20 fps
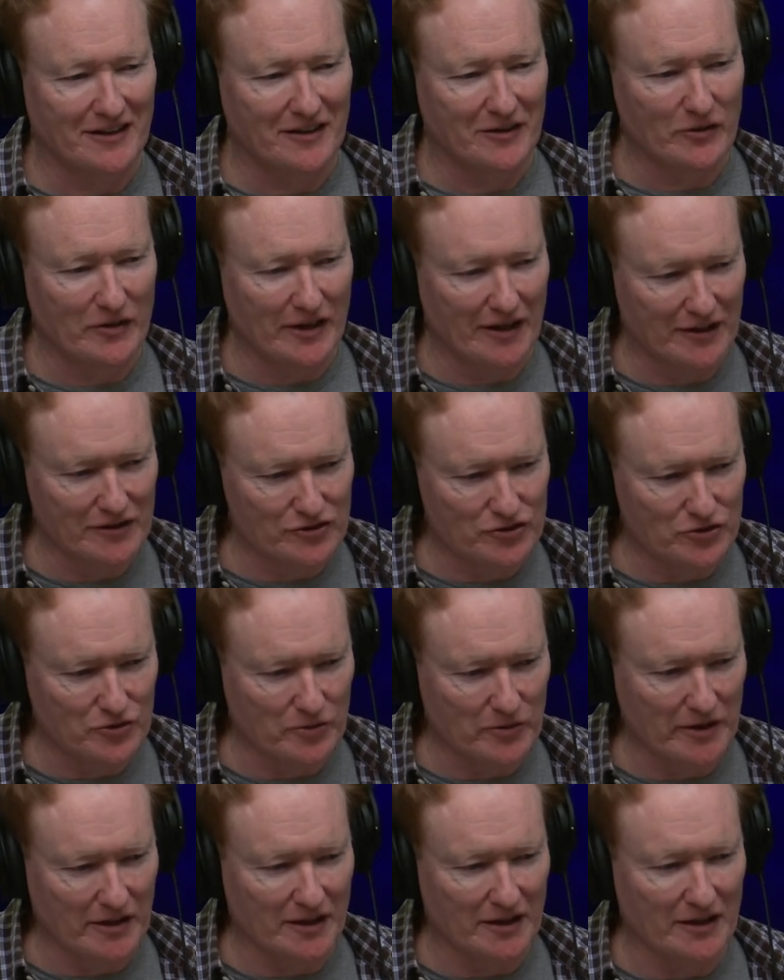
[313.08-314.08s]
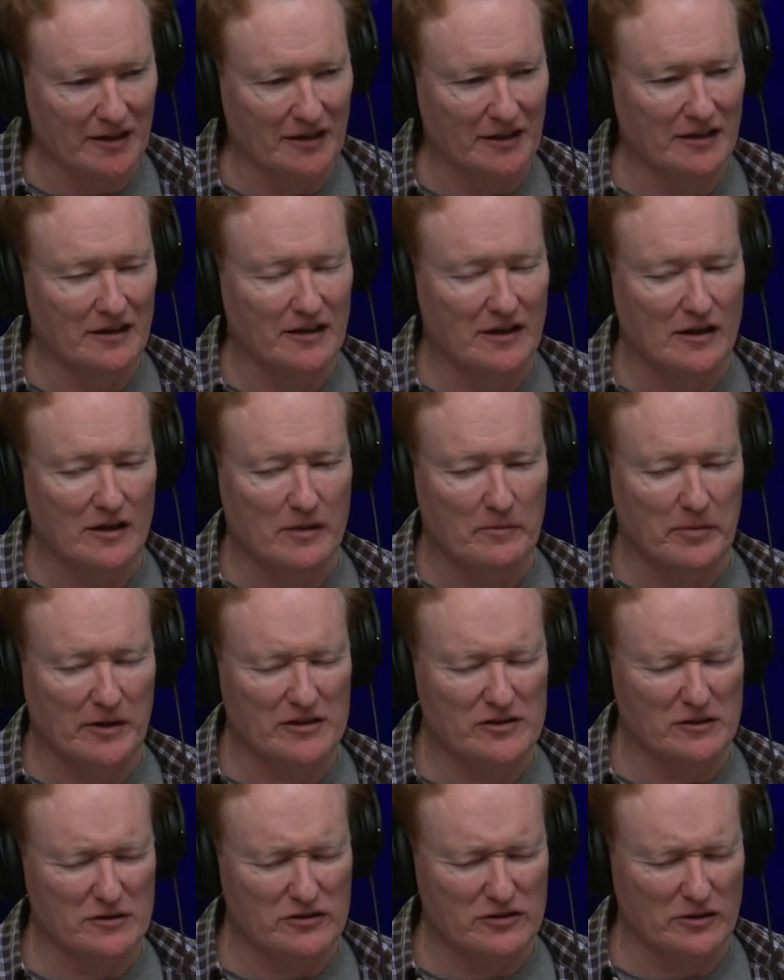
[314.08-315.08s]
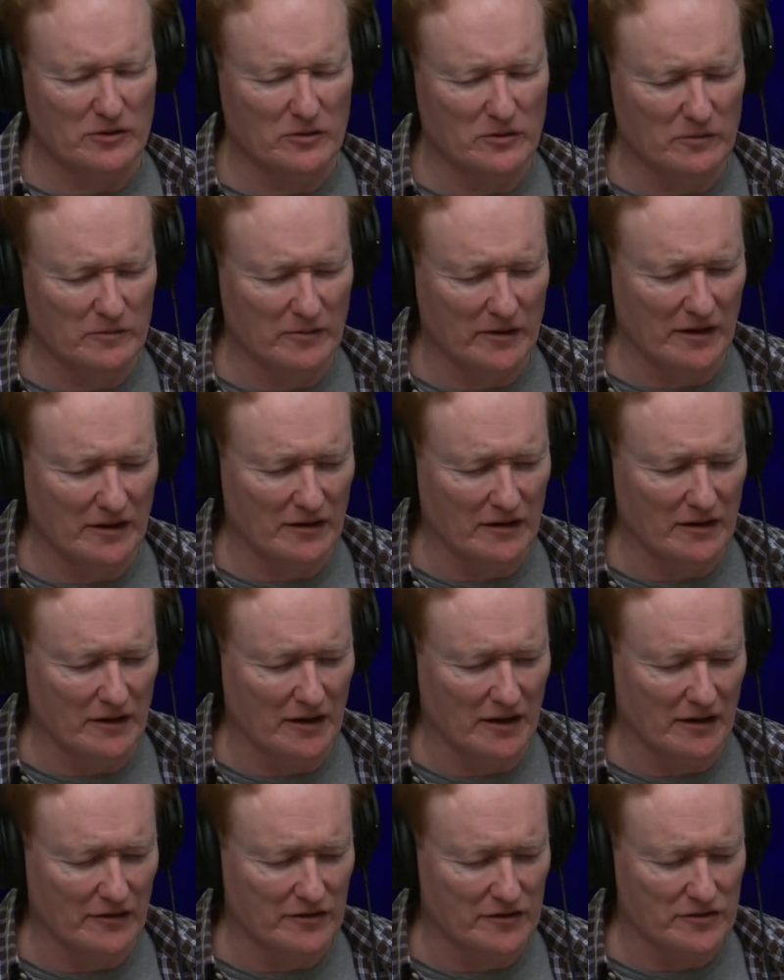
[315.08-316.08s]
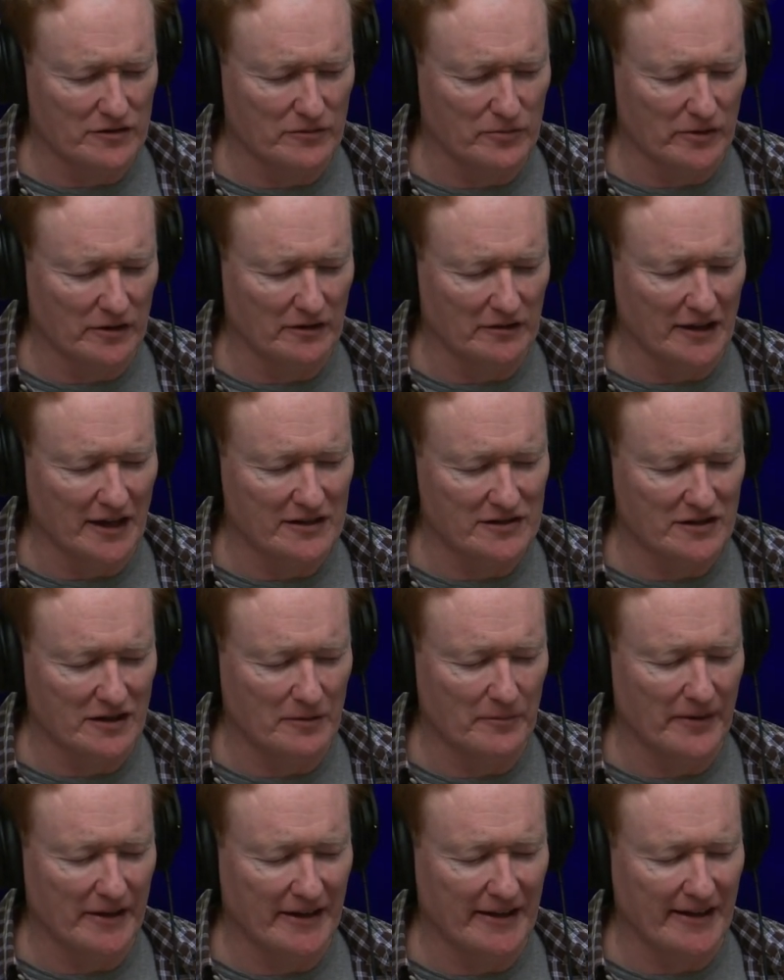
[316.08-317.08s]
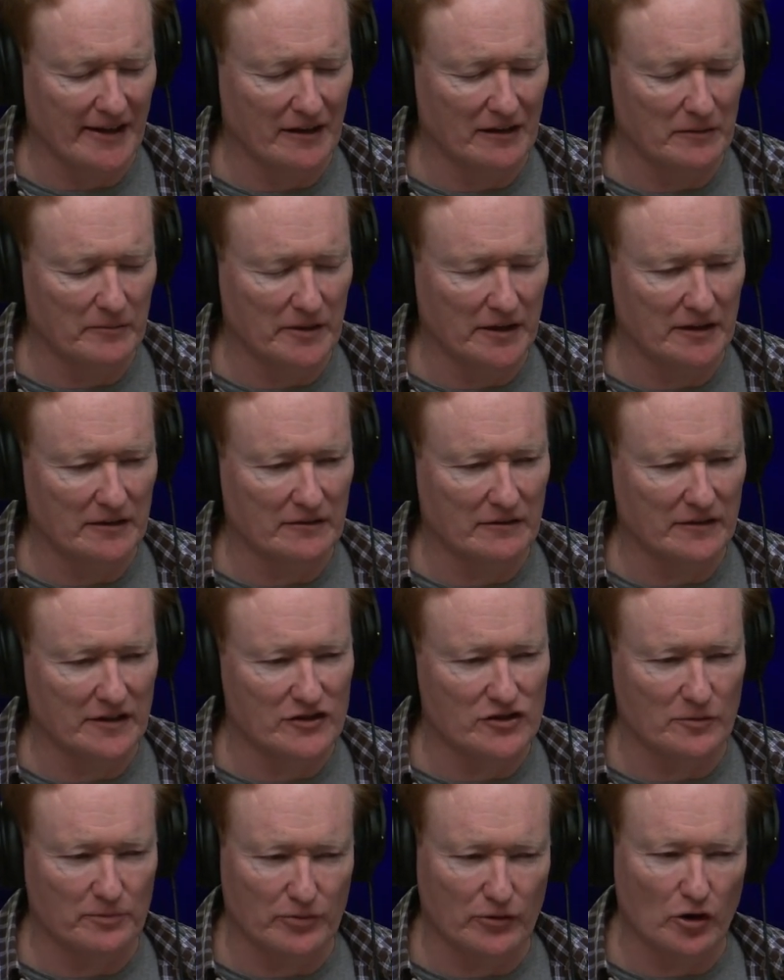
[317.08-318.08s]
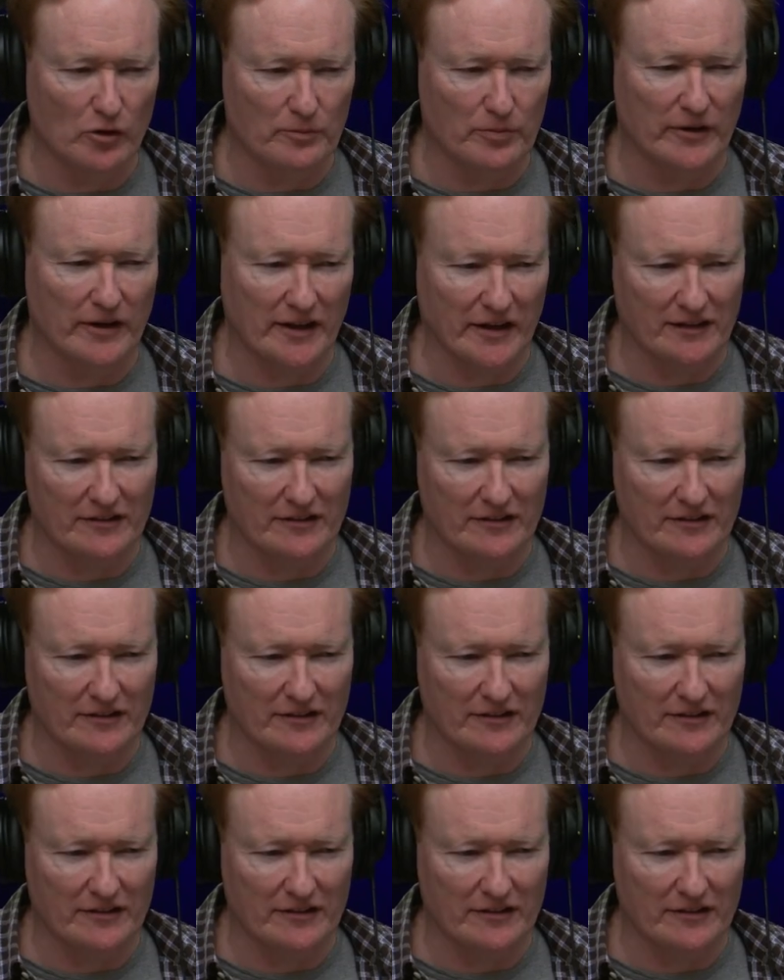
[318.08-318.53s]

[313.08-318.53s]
history, but it's also uh, there's a real nice comedic element that's appropriate at